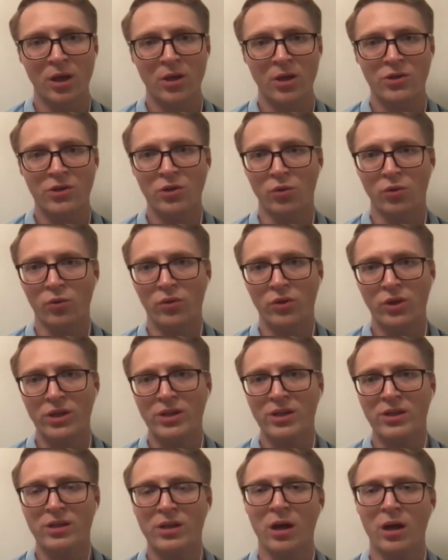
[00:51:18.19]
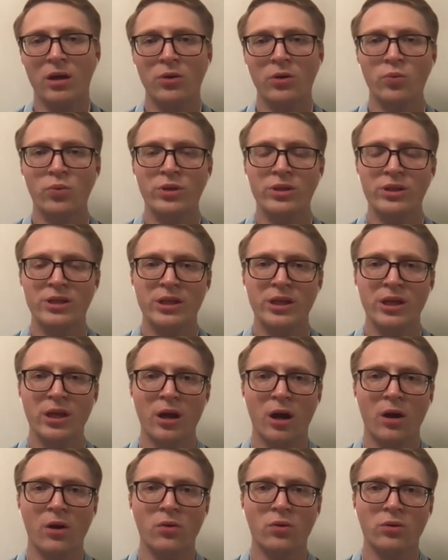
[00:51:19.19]
So this is how we see
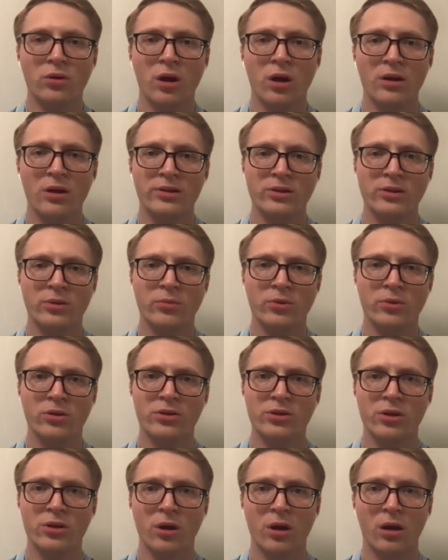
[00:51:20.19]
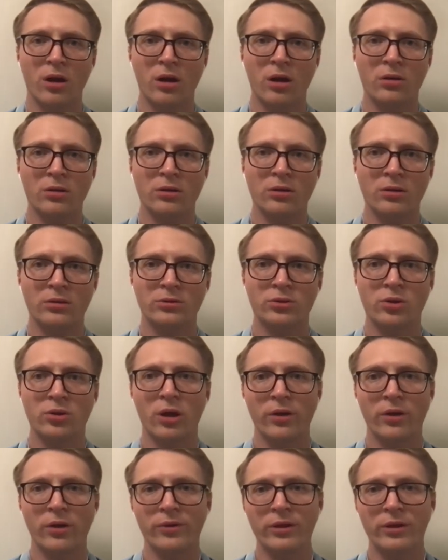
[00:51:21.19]
our customers are
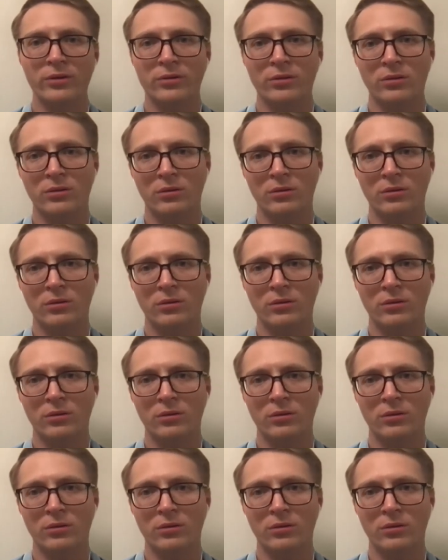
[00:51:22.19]
driving